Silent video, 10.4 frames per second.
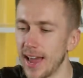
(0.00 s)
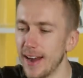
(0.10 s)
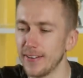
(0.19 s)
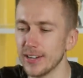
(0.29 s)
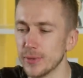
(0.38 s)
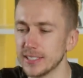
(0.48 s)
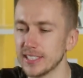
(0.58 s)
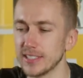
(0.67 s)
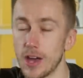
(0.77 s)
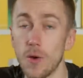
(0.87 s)
And Harry always
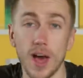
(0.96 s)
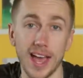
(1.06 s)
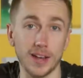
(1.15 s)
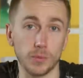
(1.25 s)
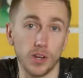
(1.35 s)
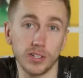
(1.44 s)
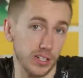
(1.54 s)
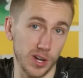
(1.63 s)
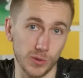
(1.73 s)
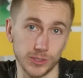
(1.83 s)
says, oh, I had one
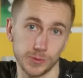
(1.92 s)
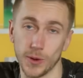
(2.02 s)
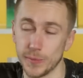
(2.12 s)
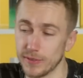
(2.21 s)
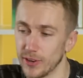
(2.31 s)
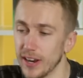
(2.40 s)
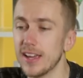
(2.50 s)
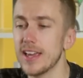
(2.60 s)
and no one smoked me for it.